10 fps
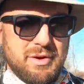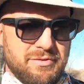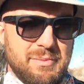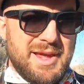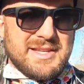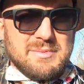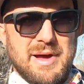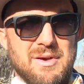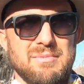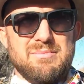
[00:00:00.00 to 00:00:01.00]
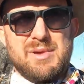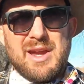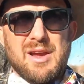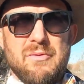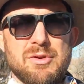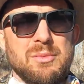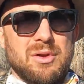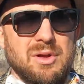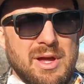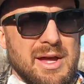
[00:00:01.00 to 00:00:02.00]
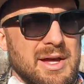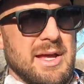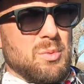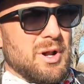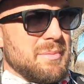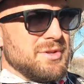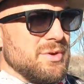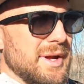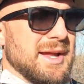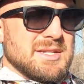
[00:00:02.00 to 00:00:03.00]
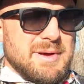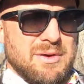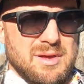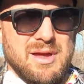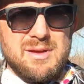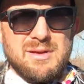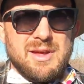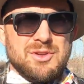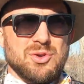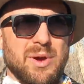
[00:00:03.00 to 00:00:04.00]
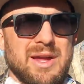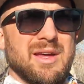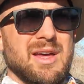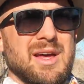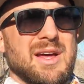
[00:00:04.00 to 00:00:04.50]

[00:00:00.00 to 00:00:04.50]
But for me, it's about being comfortable in what I'm doing. It's about enjoying